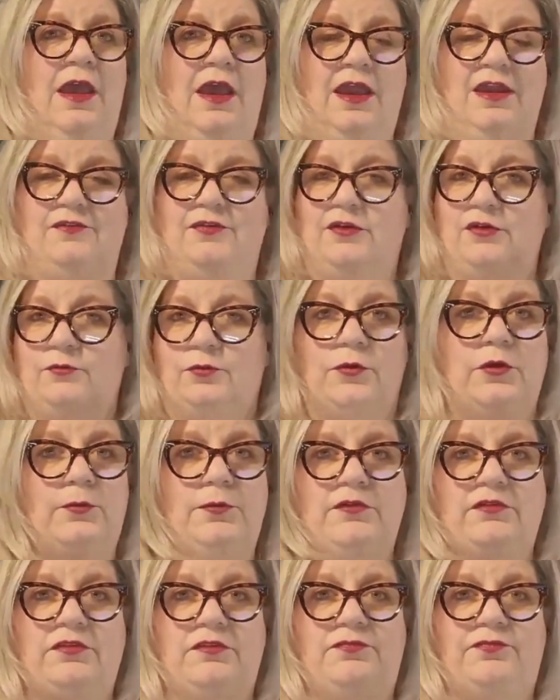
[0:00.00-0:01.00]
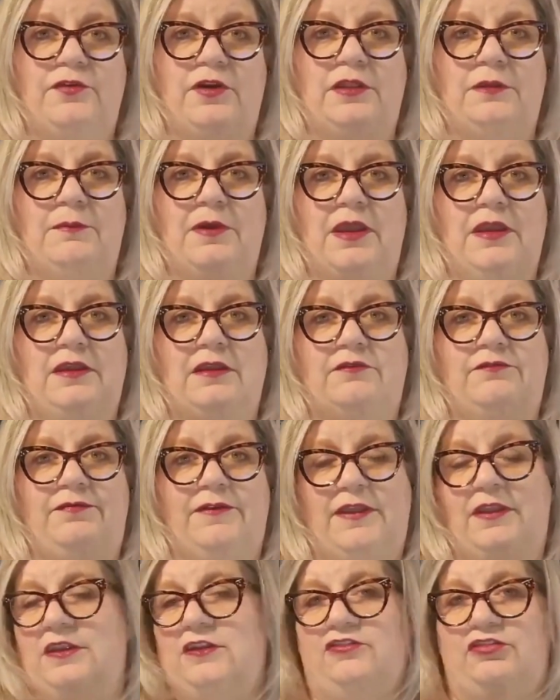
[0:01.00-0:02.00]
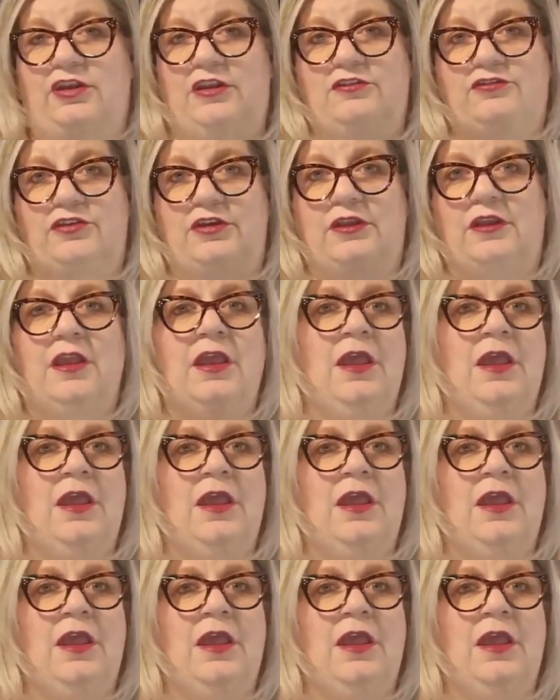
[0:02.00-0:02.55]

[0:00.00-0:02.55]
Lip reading: I've heard rumors of Freddie Mac and Fannie changing.